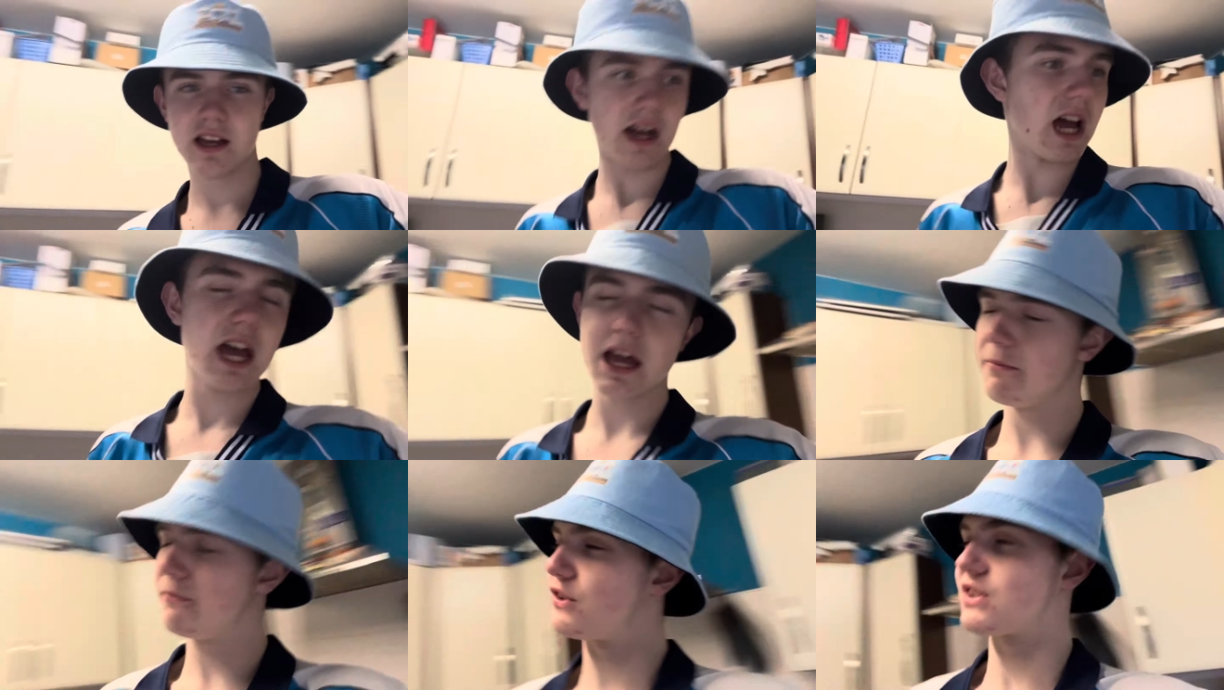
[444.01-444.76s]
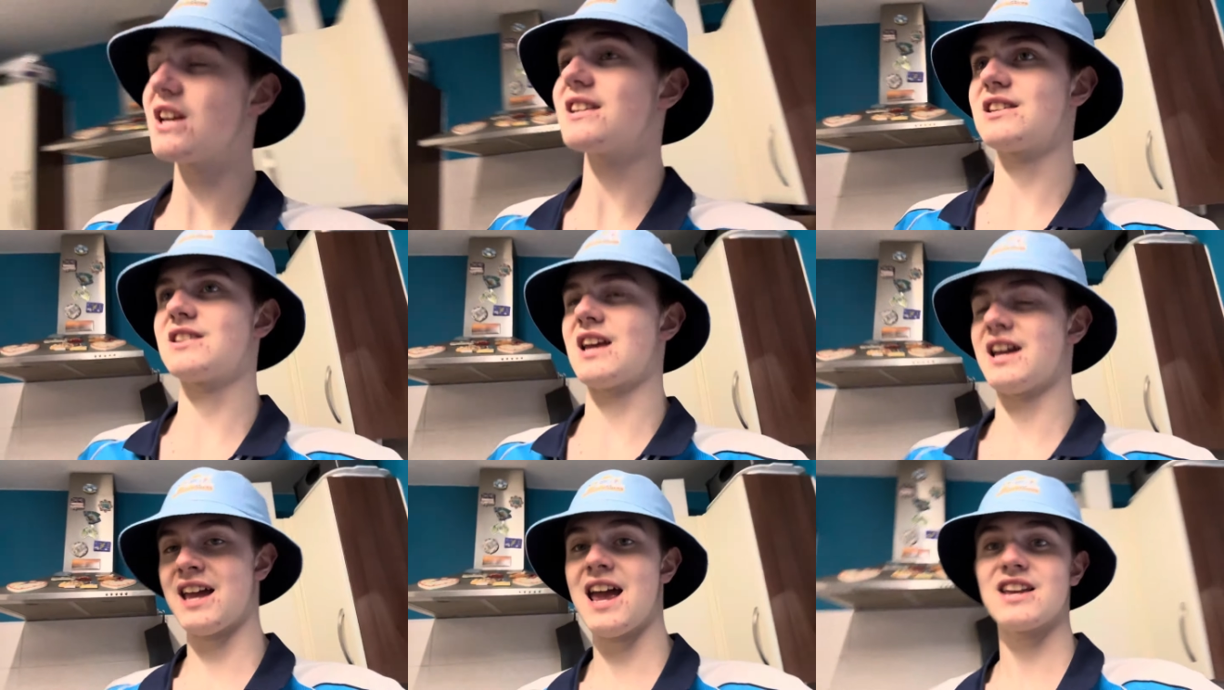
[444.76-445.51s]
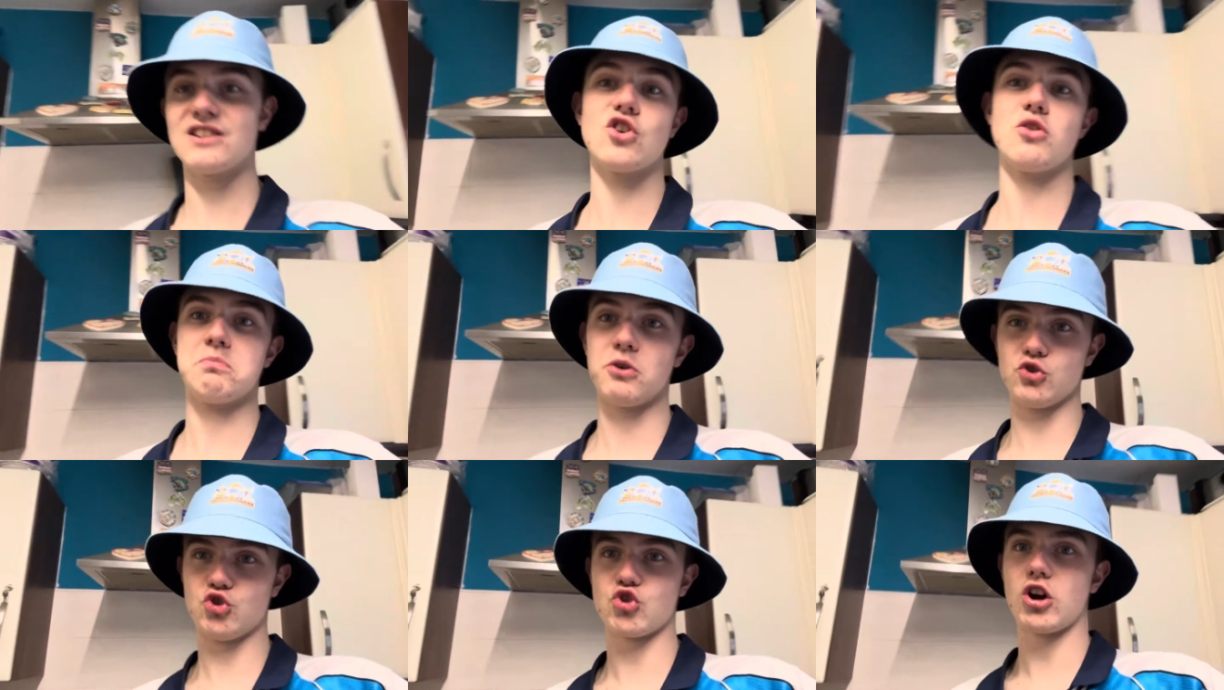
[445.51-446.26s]
Uh, for City's sake, it is two
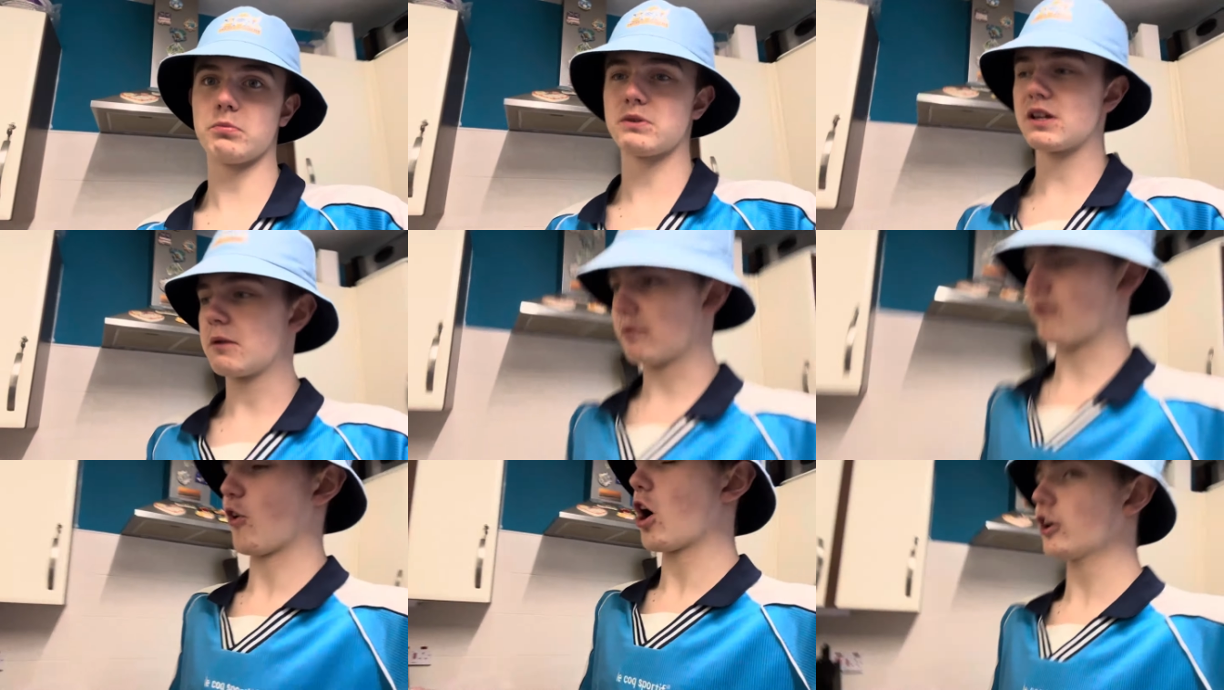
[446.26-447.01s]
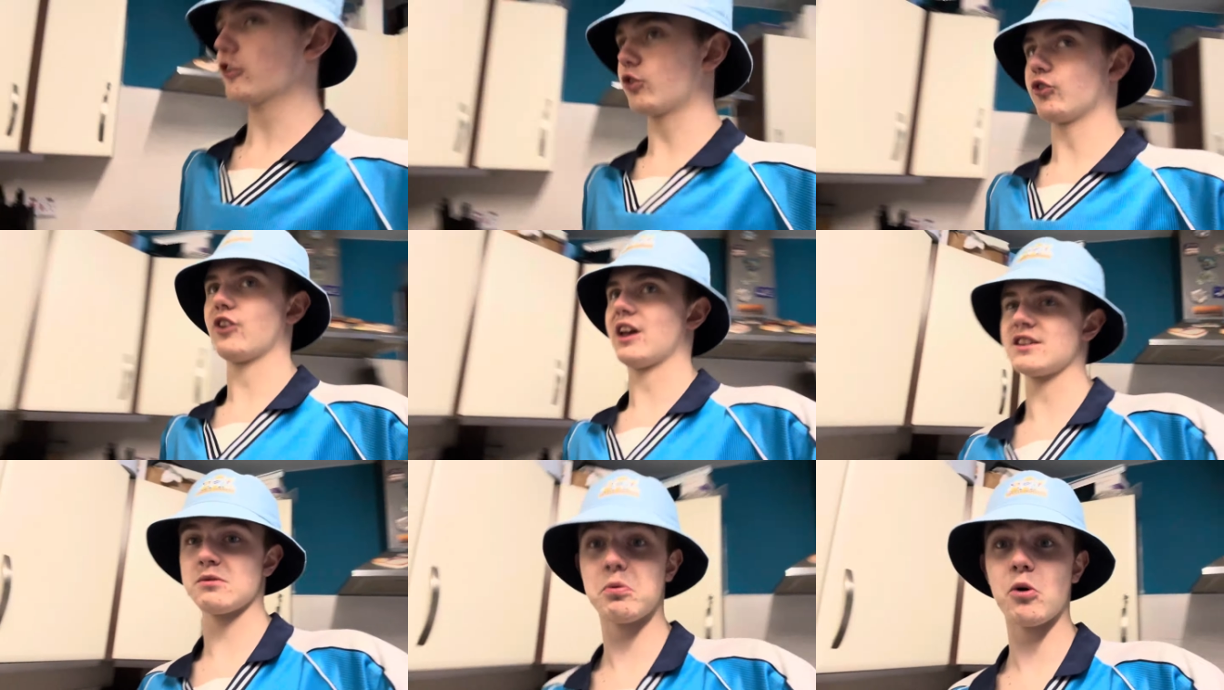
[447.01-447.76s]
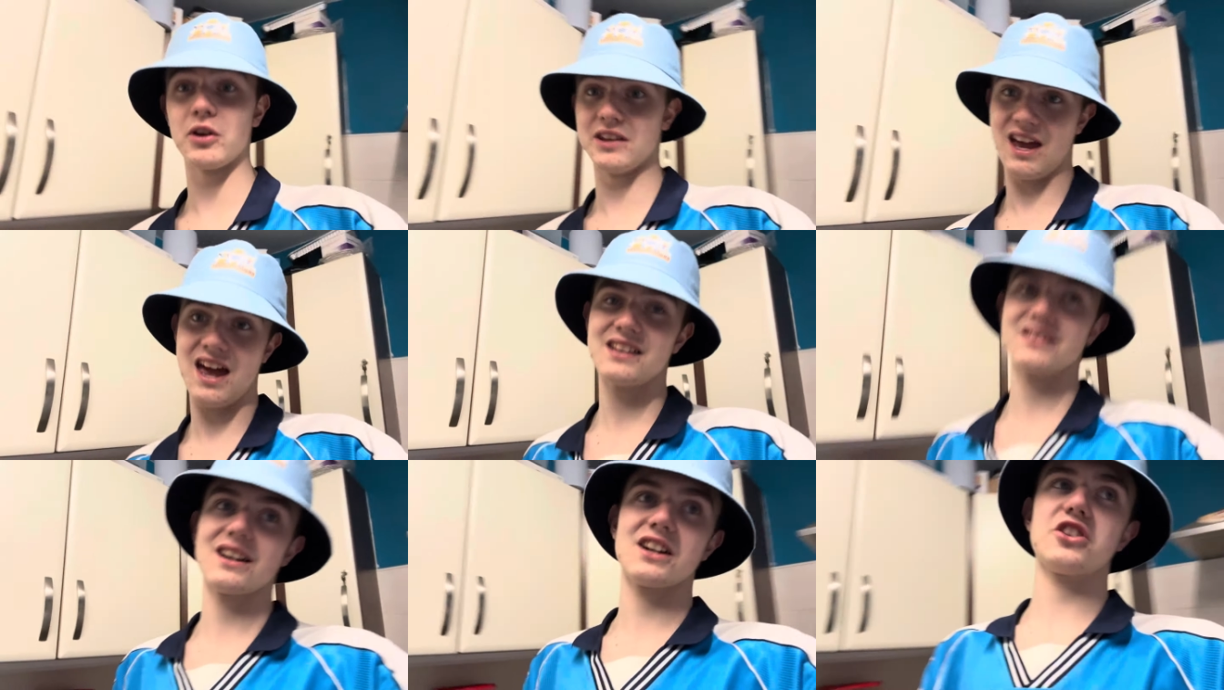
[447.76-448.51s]
points dropped, but for Arsenal's sake, it's a point
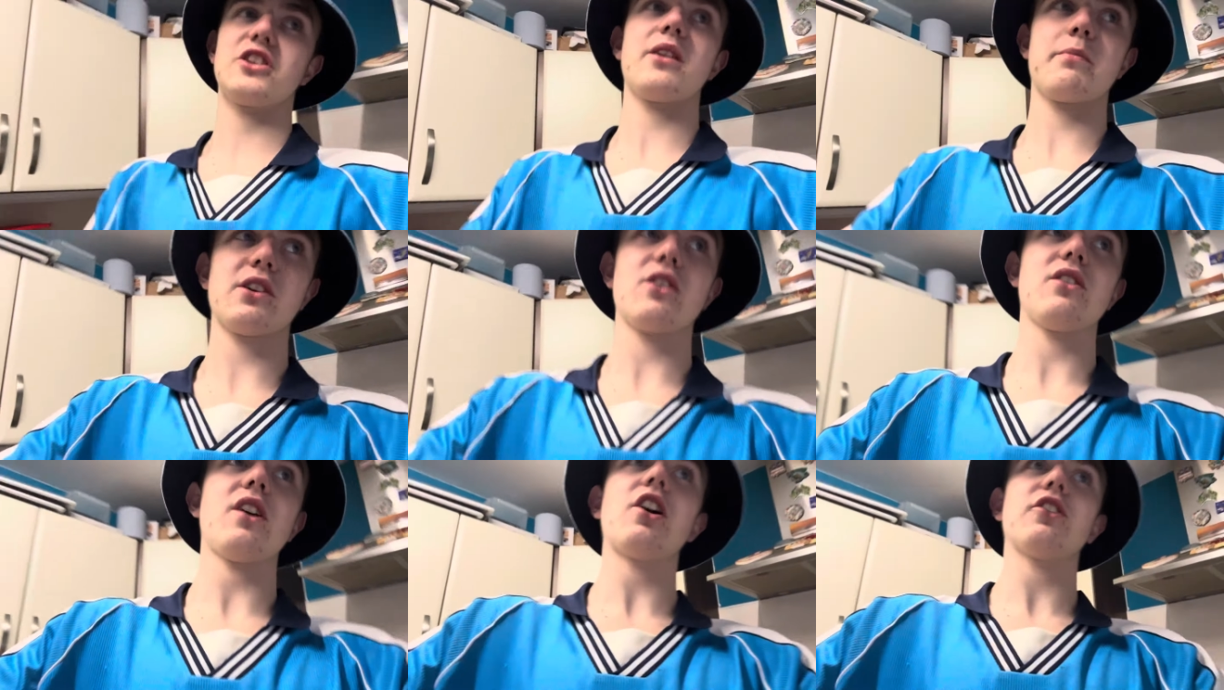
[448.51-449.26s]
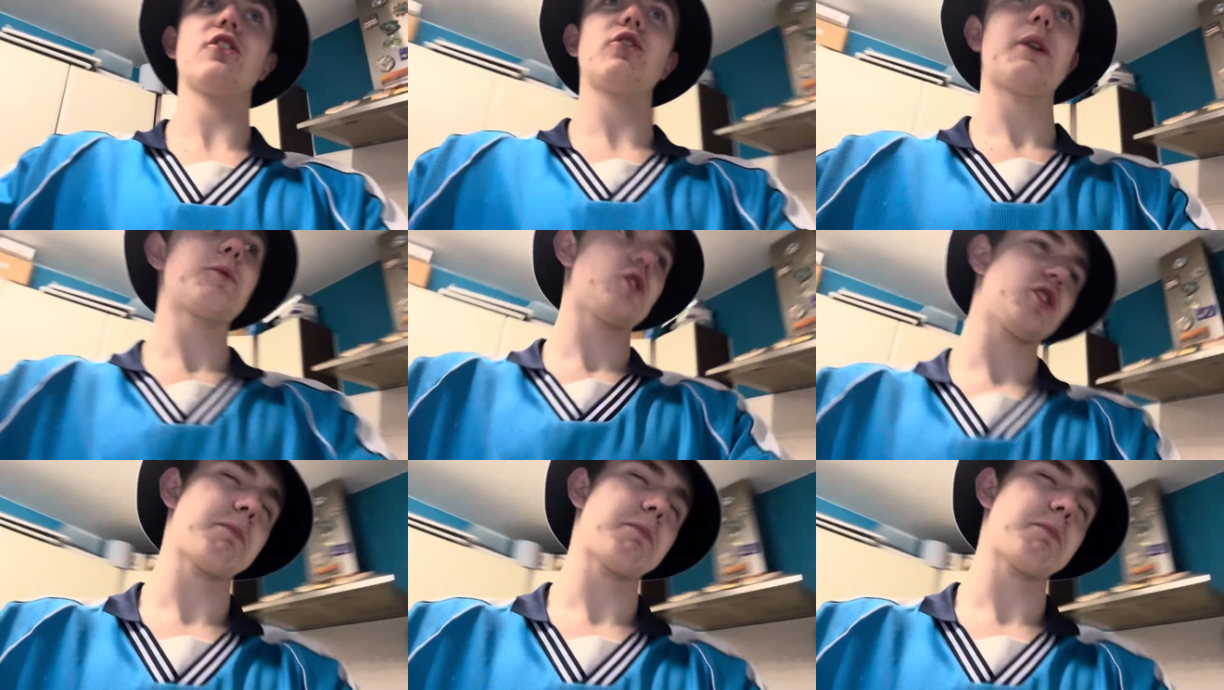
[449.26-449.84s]
gained actually because Arsenal they were just